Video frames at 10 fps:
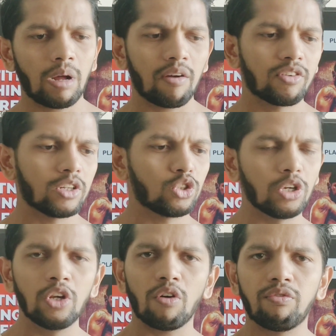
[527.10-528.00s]
after
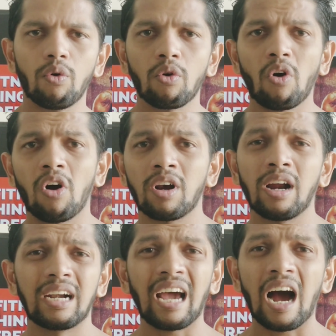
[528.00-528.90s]
3 or 4 odd
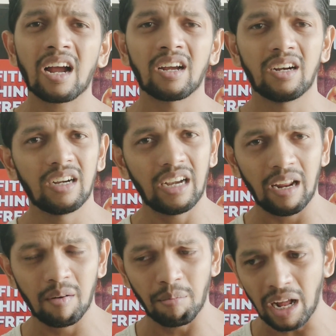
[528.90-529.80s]
dark
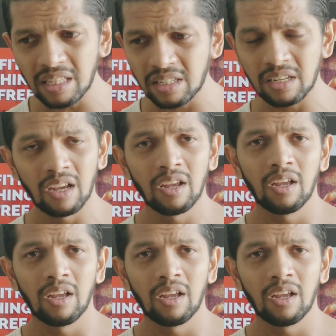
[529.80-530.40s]
day, months,